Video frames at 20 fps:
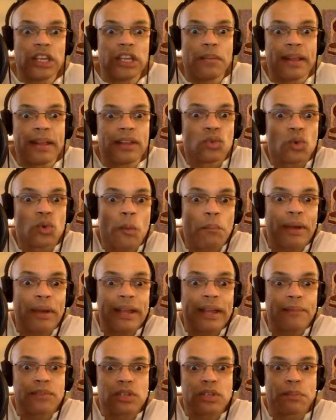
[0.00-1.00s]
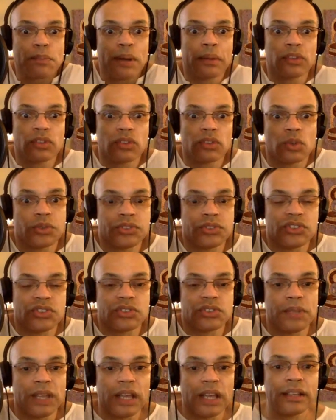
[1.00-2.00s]
You might as well bring them to the public school
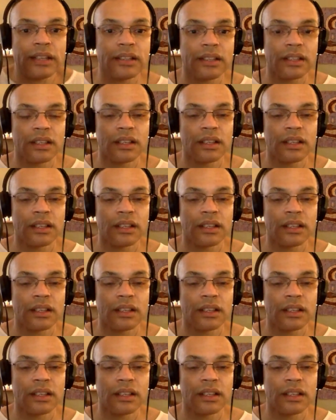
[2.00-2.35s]
system then.